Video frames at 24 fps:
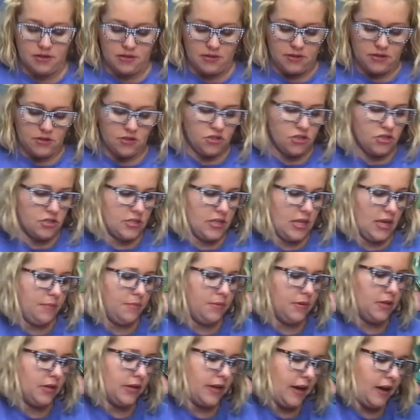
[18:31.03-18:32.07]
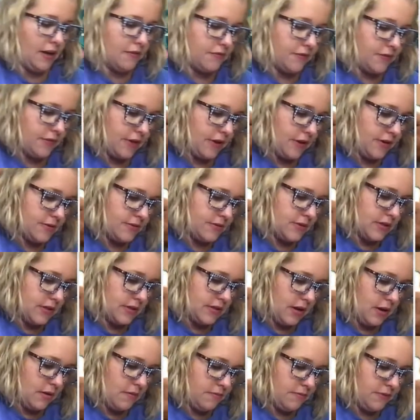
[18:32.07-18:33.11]
So just keep a lookout for those.
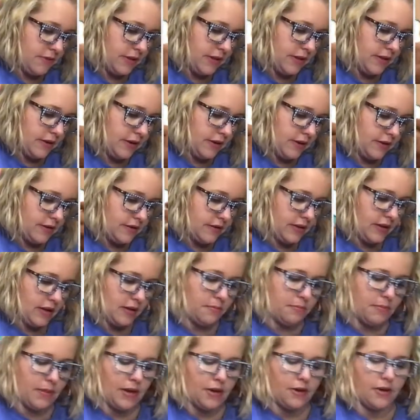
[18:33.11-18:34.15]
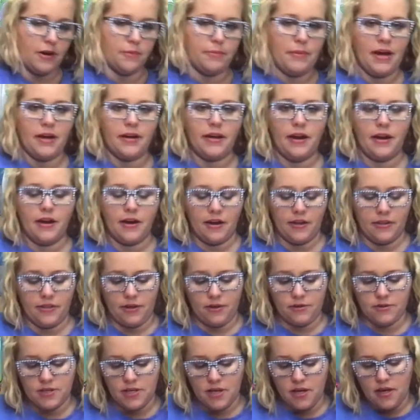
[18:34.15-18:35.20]
Hopefully they're getting better about carrying
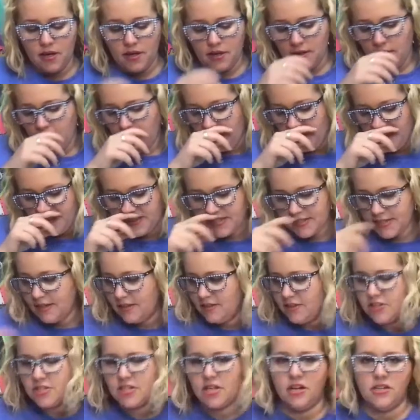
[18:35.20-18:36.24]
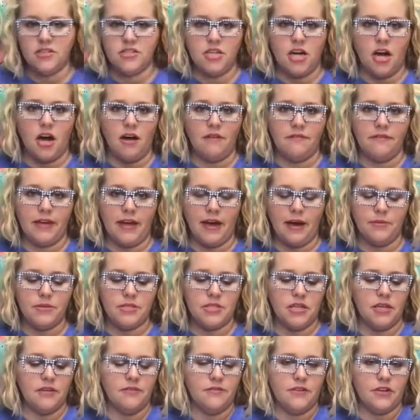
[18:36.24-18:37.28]
those. Okay, this color is called toffee. I was
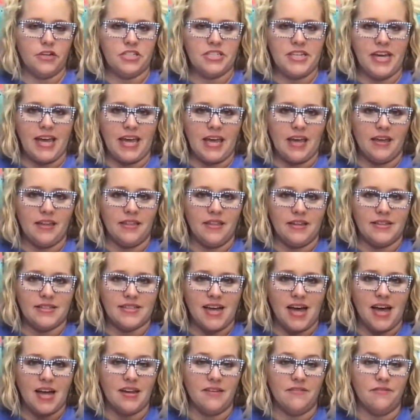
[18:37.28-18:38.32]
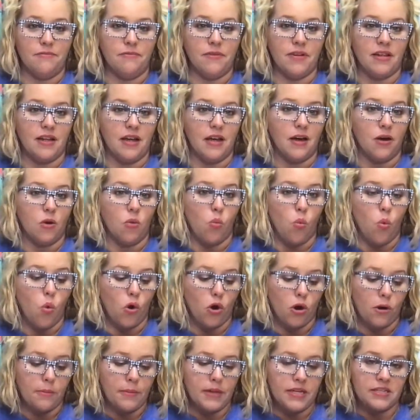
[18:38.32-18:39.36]
looking for a tan that's kind of uh,
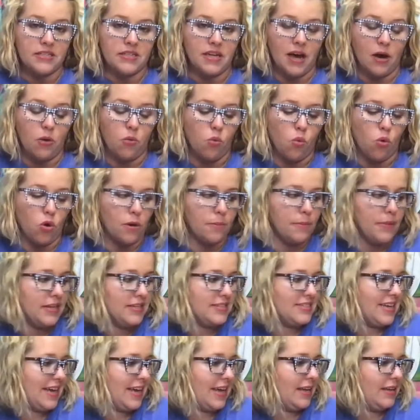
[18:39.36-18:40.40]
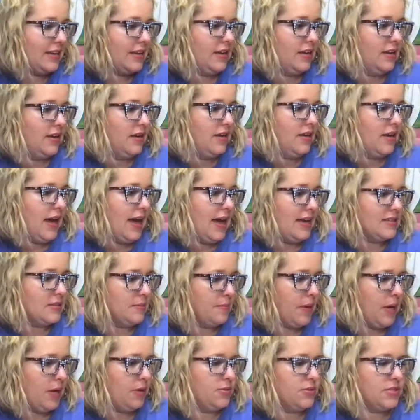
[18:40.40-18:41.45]
warm, a warm tan, as
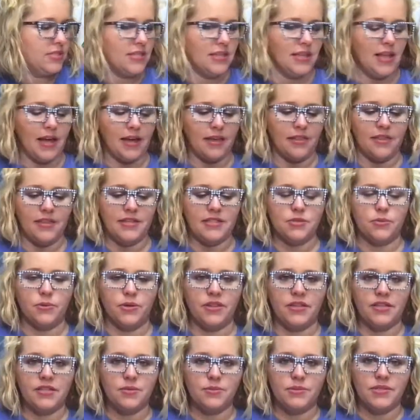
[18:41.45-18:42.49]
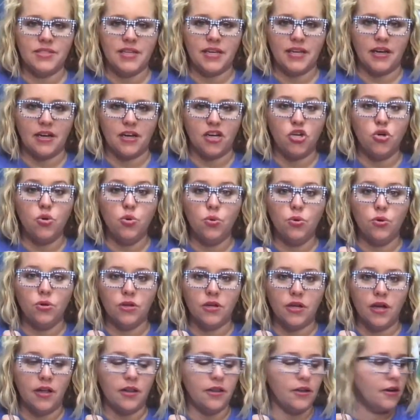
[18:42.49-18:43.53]
opposed to like this one. This one's like a cool
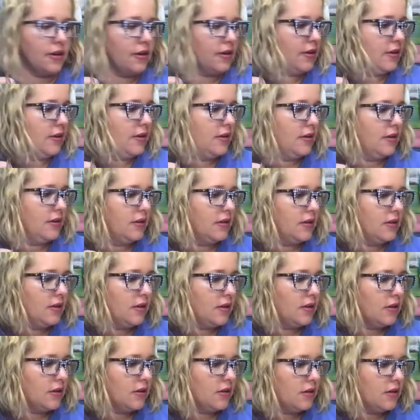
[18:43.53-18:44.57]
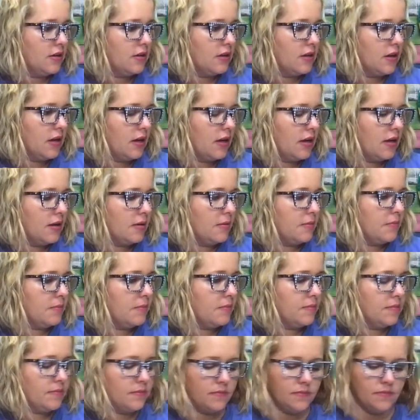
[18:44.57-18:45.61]
color. Um,
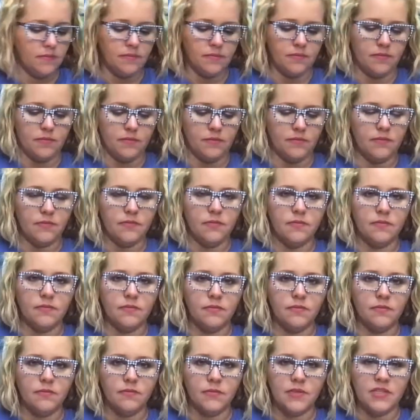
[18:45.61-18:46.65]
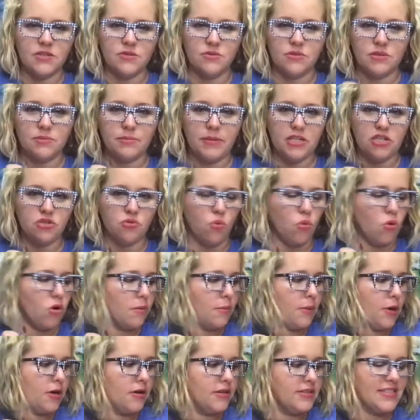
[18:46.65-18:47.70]
this one's much
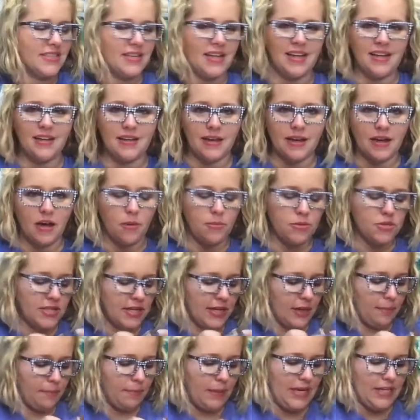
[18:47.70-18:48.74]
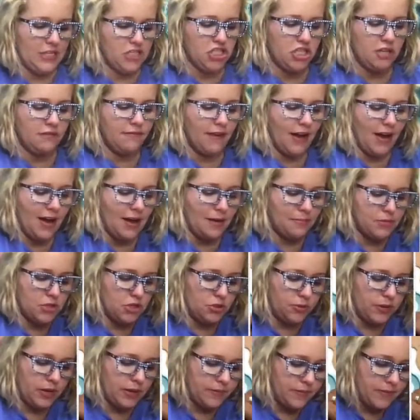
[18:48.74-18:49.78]
warmer. It's got almost like a peachy vibe to
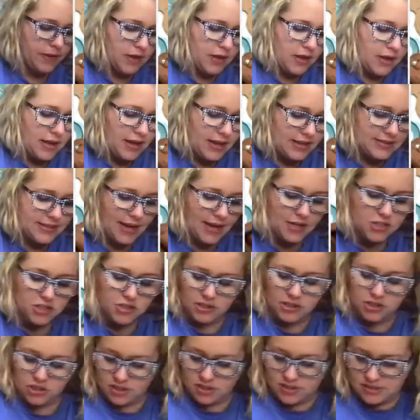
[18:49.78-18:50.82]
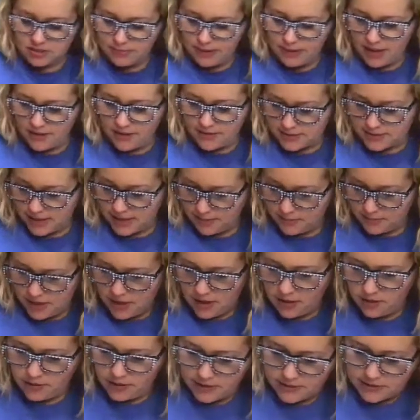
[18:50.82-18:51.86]
it. It's actually just about the same
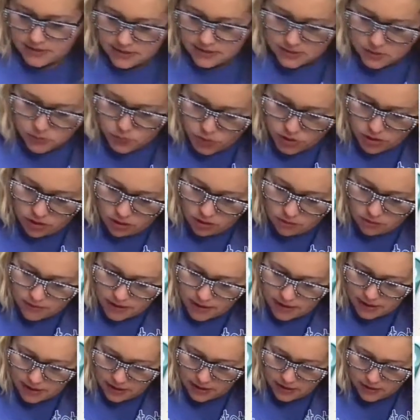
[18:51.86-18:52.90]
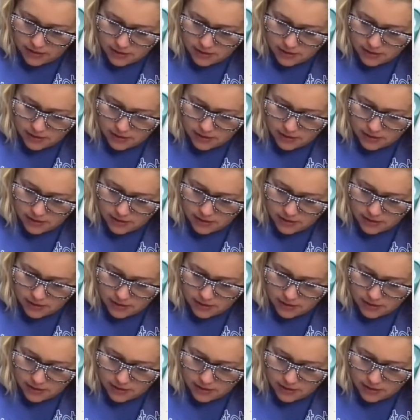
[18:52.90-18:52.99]
color as this wood already.